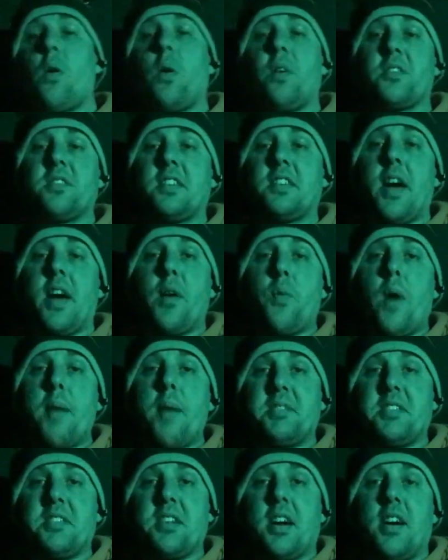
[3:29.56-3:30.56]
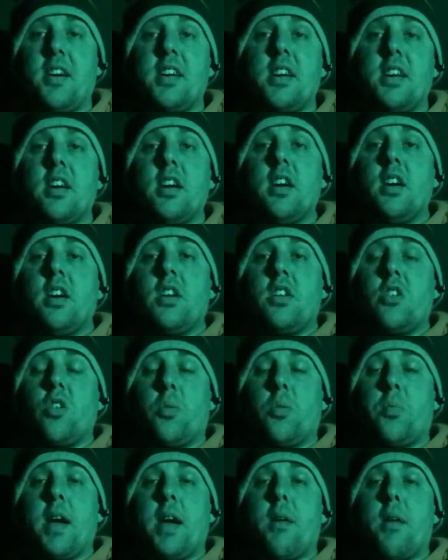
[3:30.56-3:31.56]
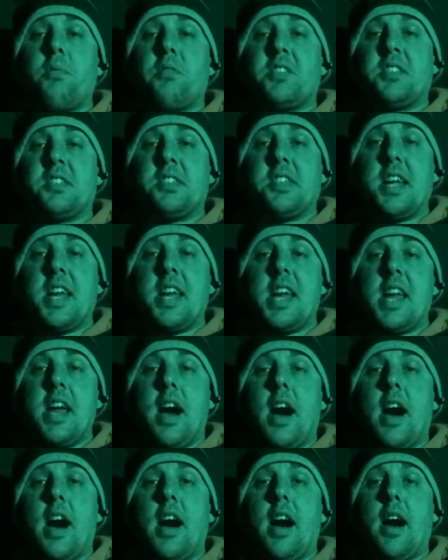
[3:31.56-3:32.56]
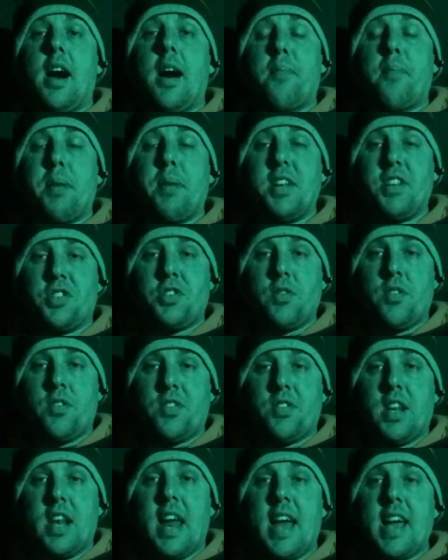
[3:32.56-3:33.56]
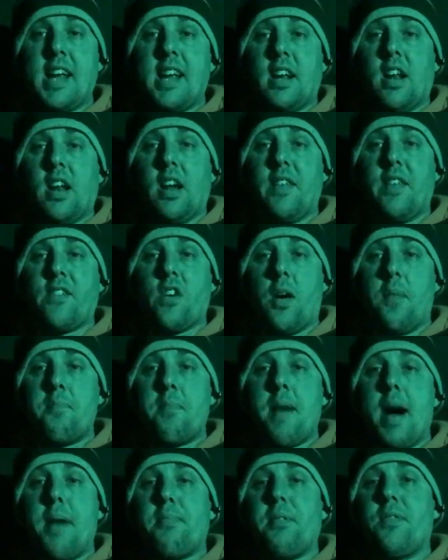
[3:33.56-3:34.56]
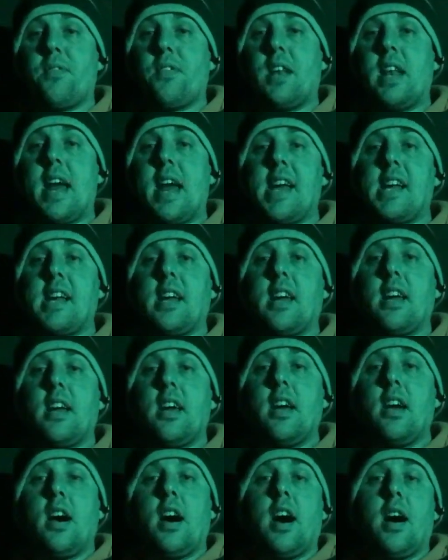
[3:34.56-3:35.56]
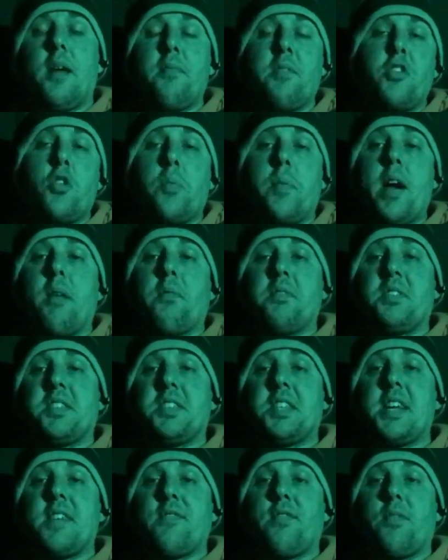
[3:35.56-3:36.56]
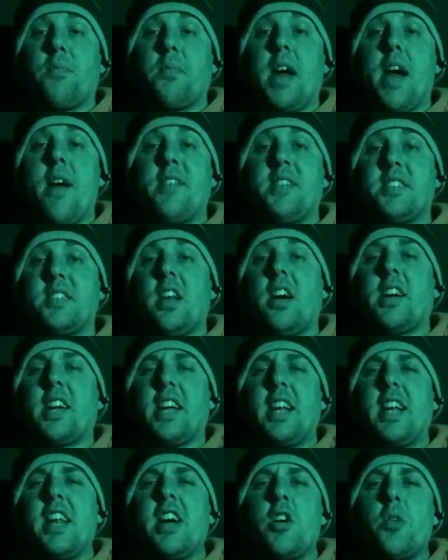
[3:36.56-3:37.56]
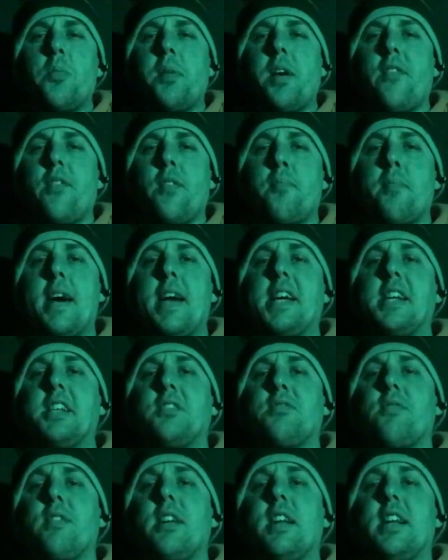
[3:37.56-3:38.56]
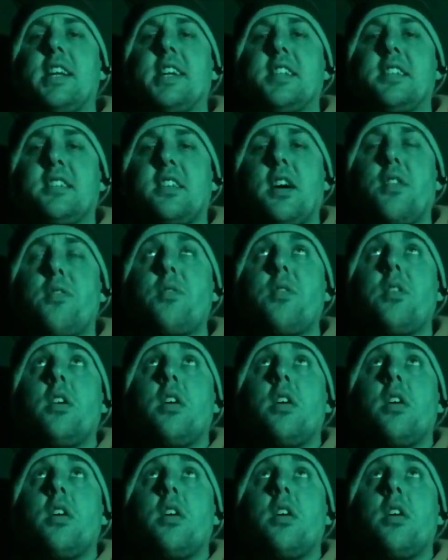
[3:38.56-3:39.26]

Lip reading: onto their website, you'll be able to see a picture of the lake, like they've got a map of the lake, and you'll be able to see from there. It's like a little bit of a maze really, so